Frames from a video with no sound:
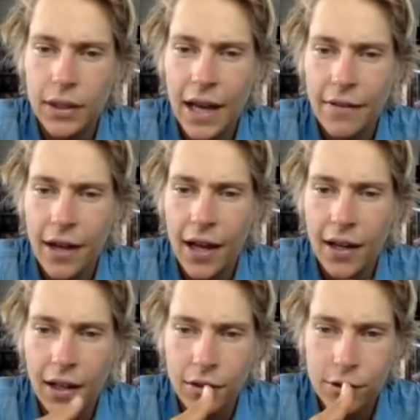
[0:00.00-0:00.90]
have had
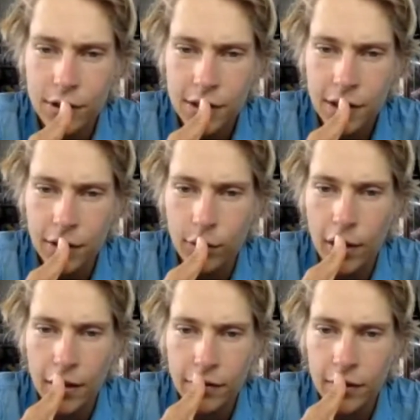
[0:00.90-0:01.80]
electricity and
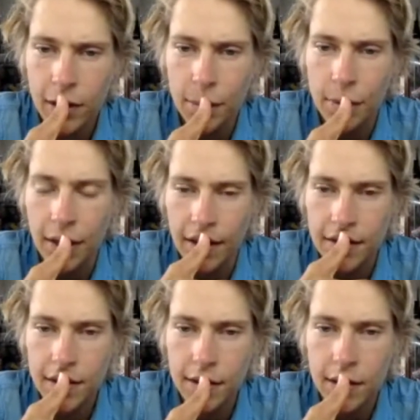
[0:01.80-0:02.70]
water for a
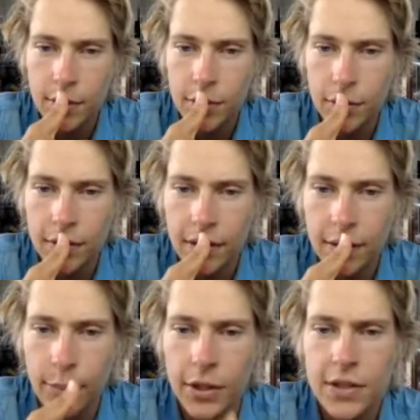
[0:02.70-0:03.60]
couple
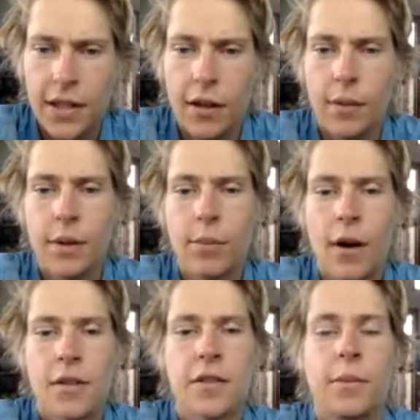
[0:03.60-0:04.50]
months now. I'm in the
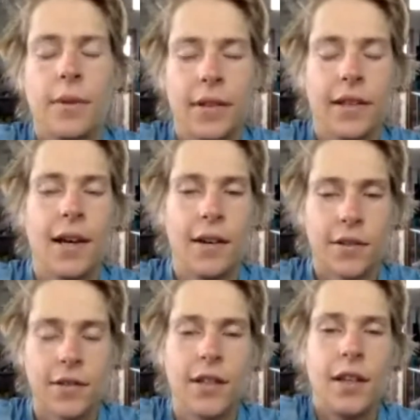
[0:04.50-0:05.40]
process of building a
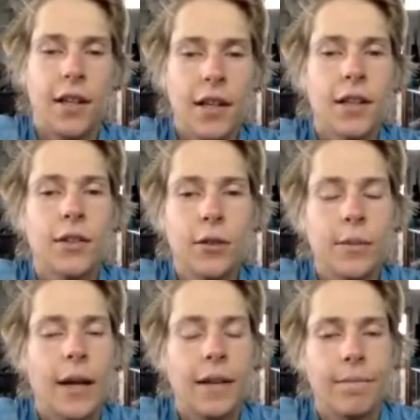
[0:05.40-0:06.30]
house. Cool,
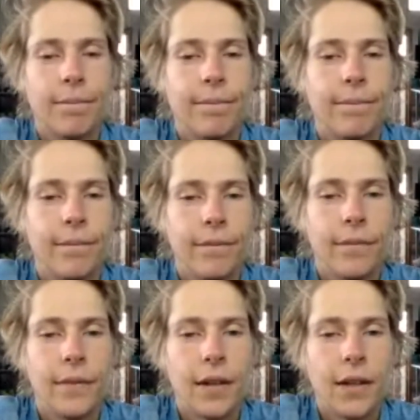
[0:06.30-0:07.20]
man.
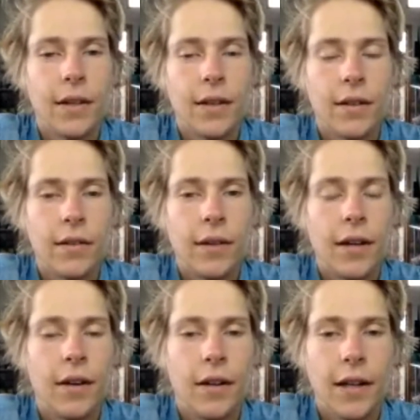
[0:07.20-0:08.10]

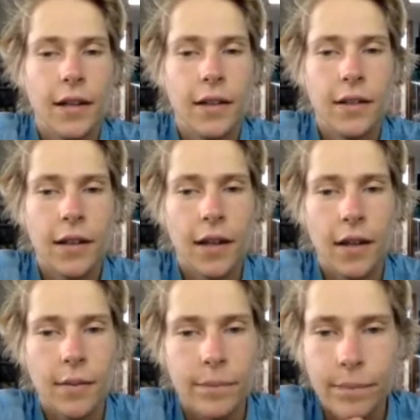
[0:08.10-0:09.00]
Right on, Hayden.
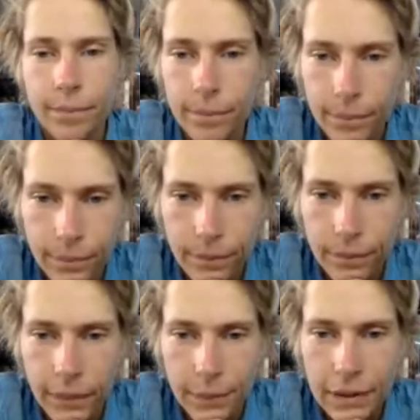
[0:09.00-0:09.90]
I'm
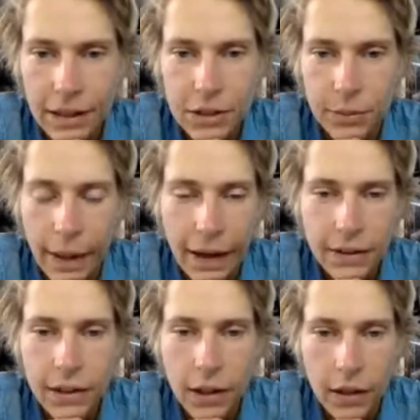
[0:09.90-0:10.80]
glad you're
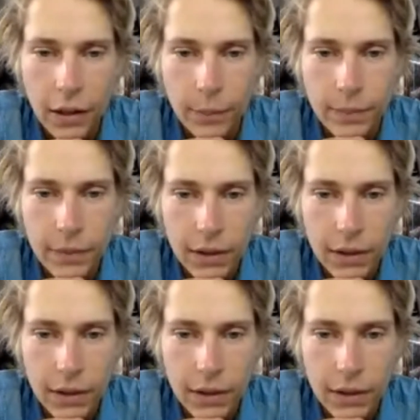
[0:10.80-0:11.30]
back there, and